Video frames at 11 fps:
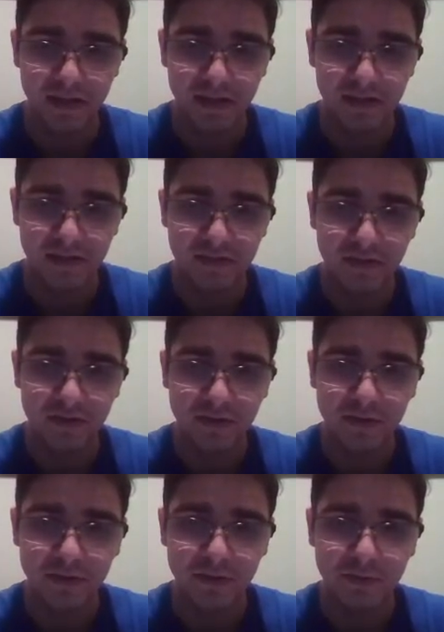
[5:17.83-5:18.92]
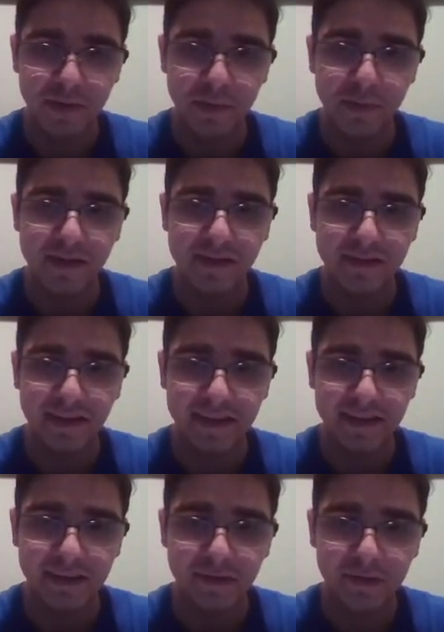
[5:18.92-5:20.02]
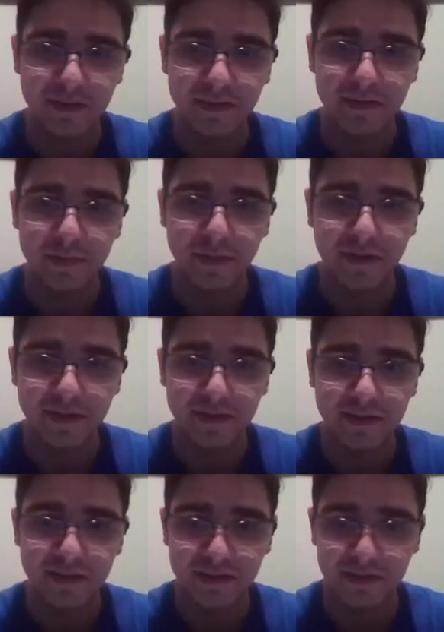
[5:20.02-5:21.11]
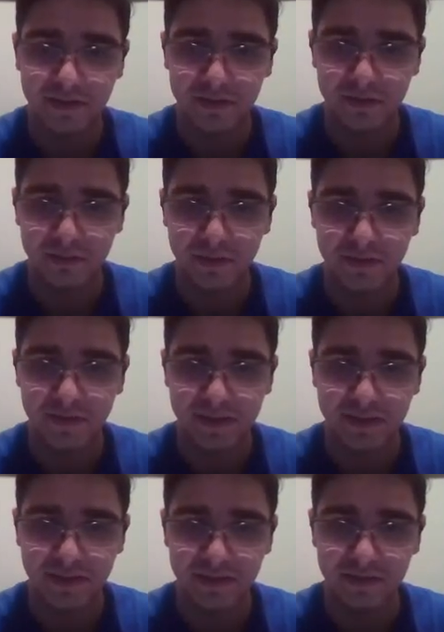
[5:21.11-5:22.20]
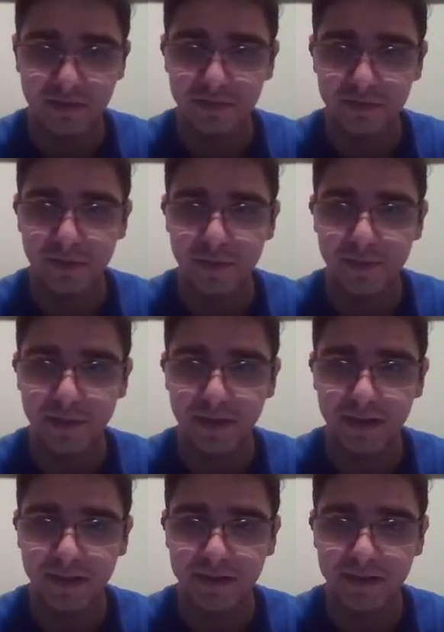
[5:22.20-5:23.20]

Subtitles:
So maybe attacking one of these pawns, move like this, would have been okay.